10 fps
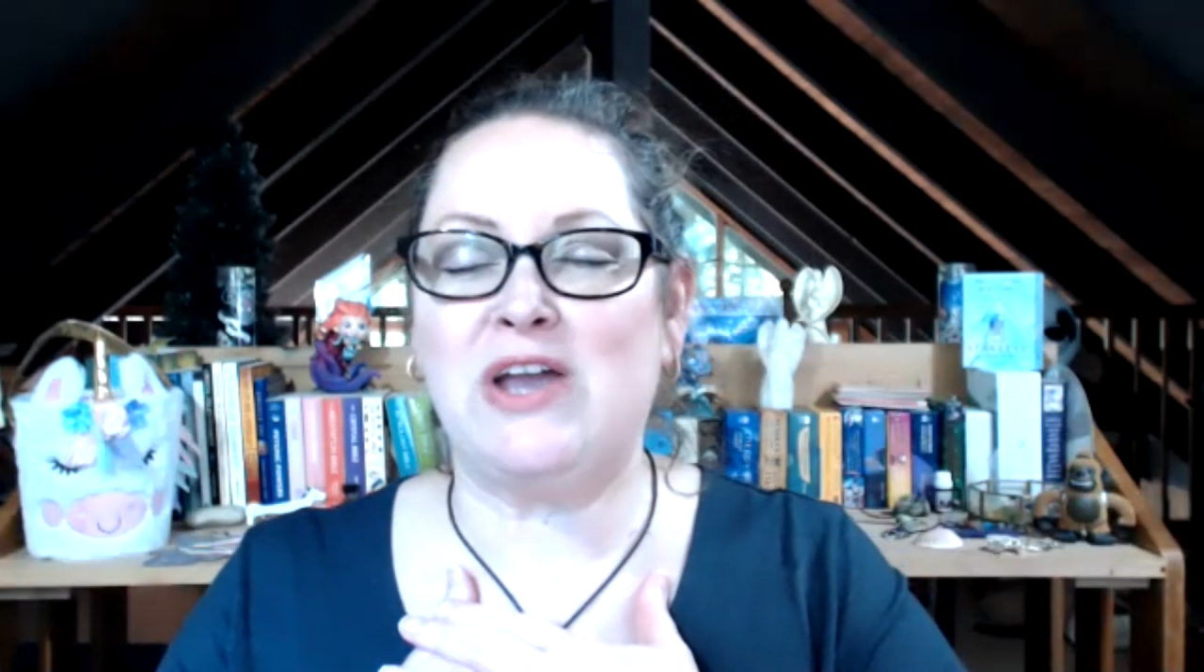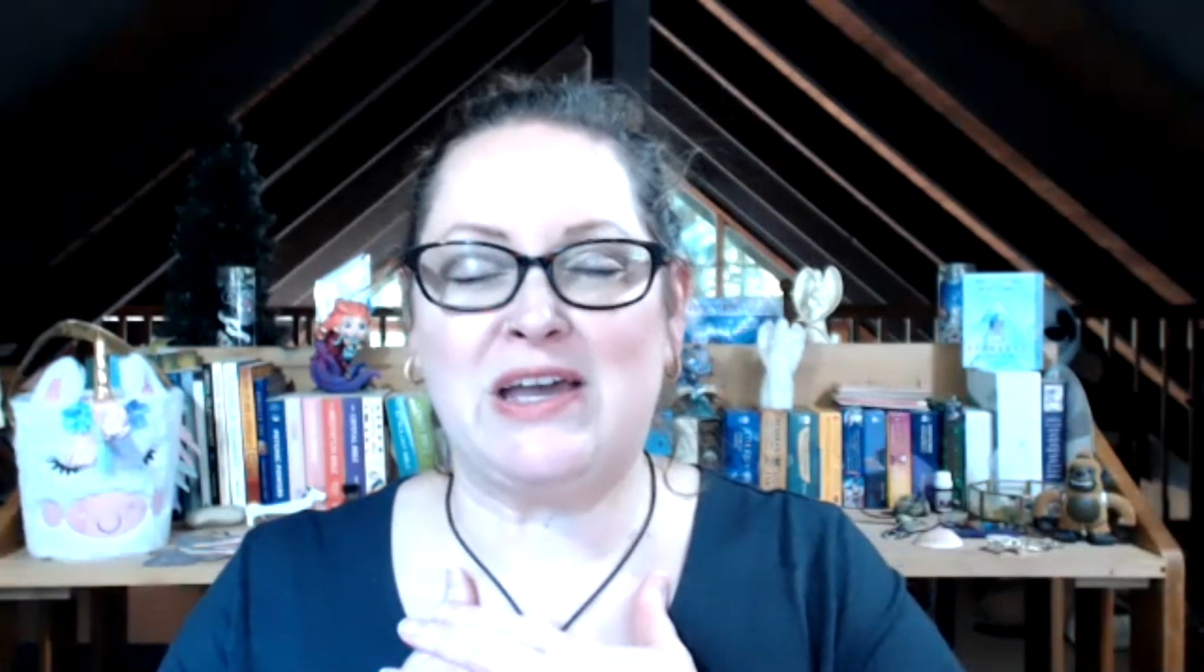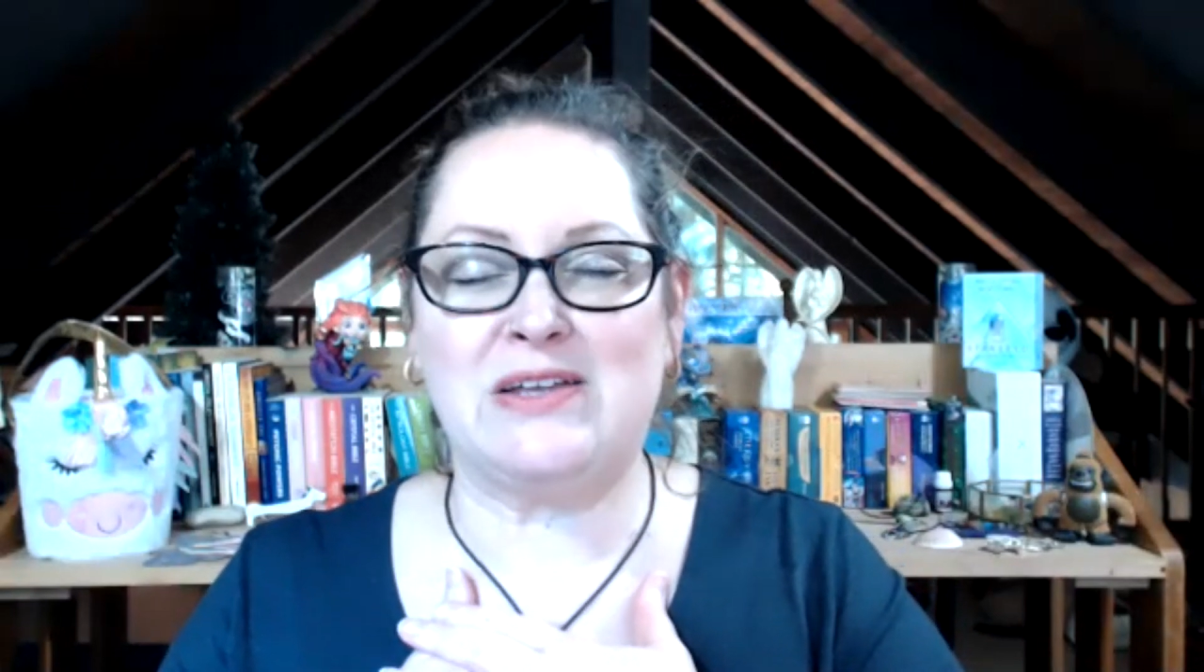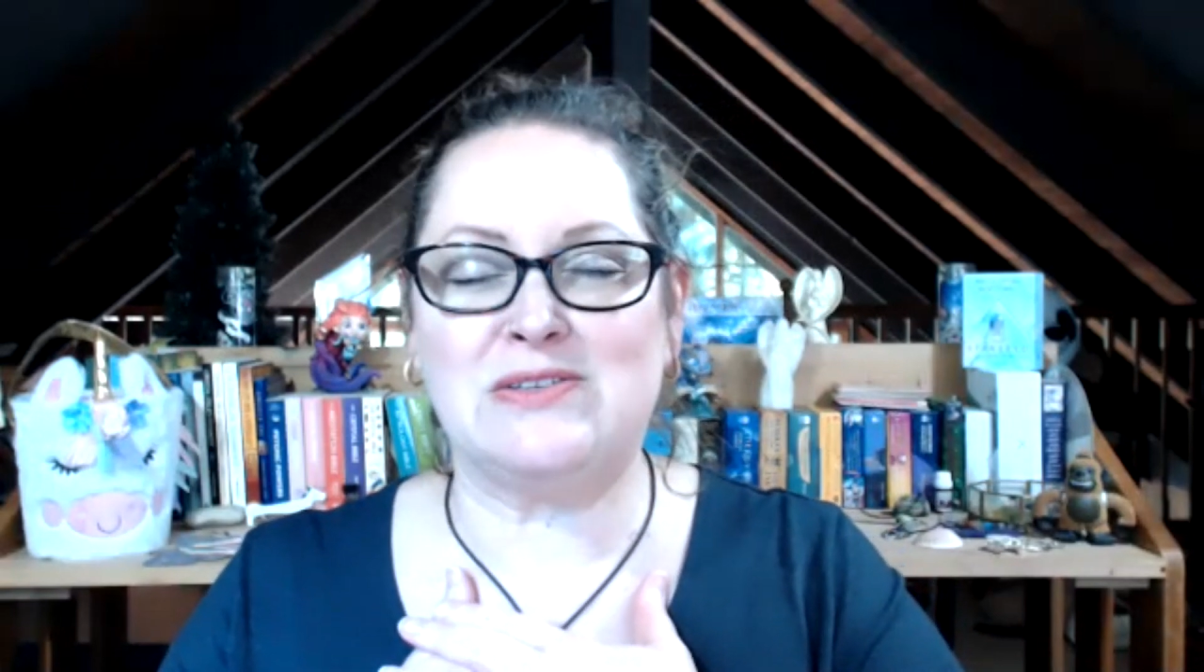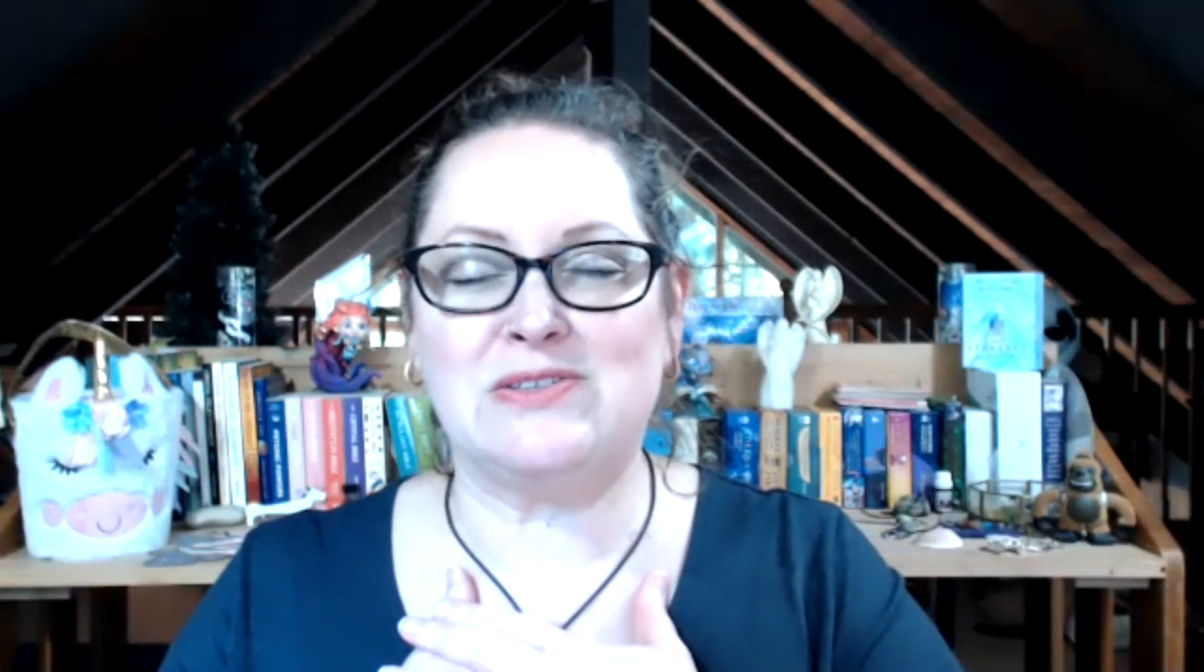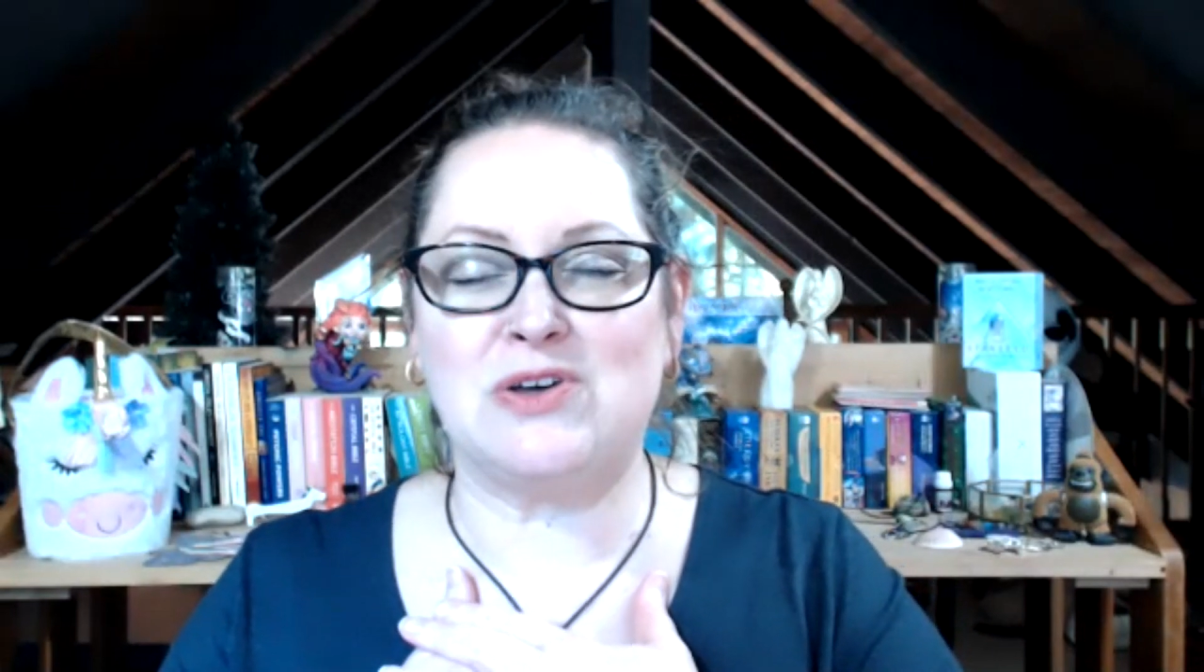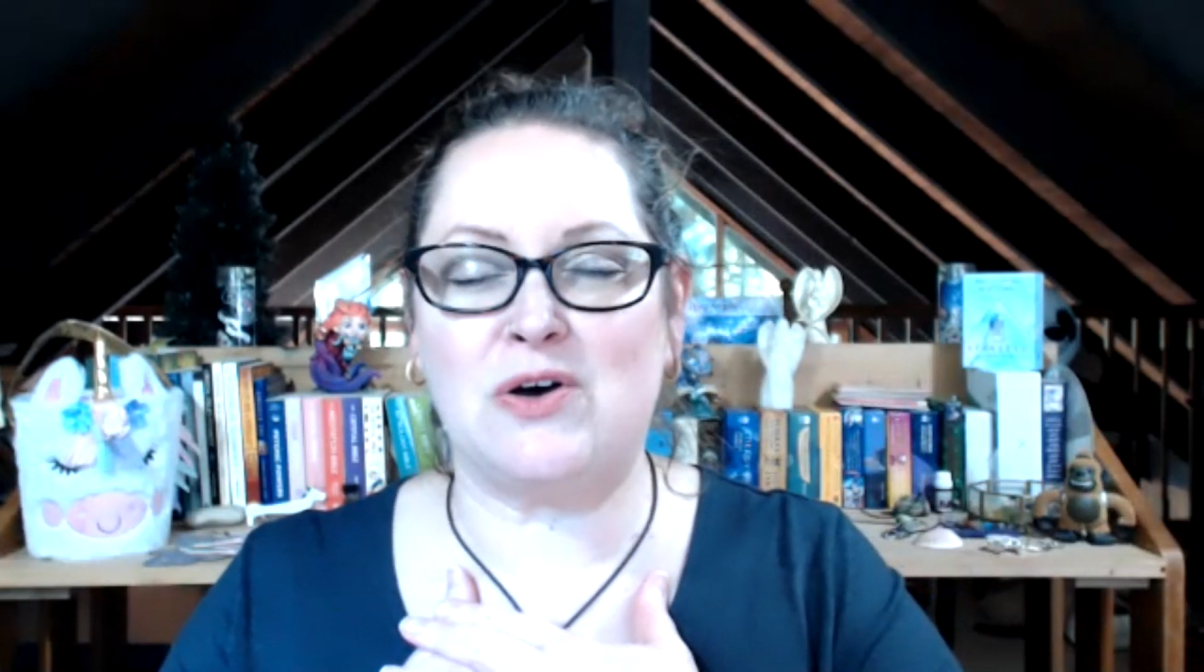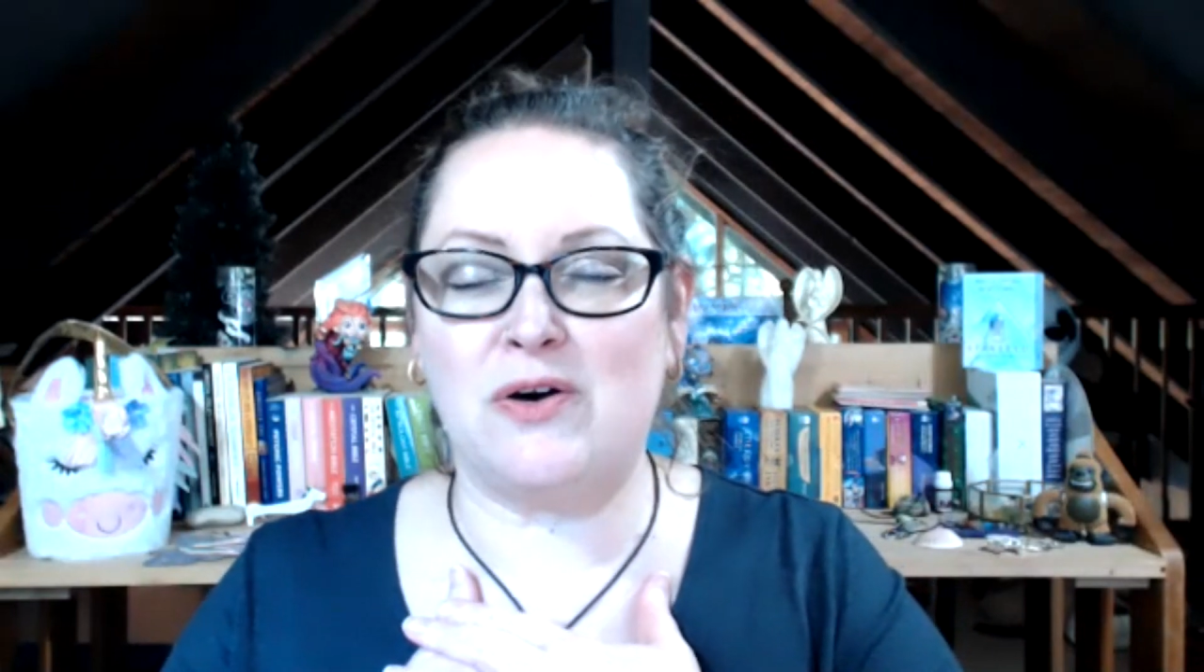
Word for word: hands